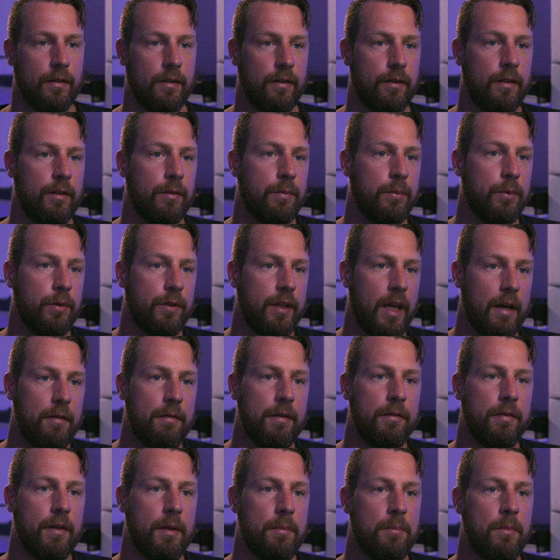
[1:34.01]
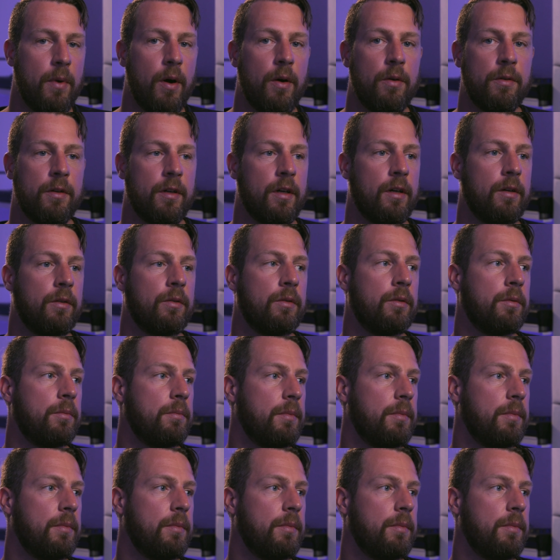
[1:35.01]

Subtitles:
to put everything mono,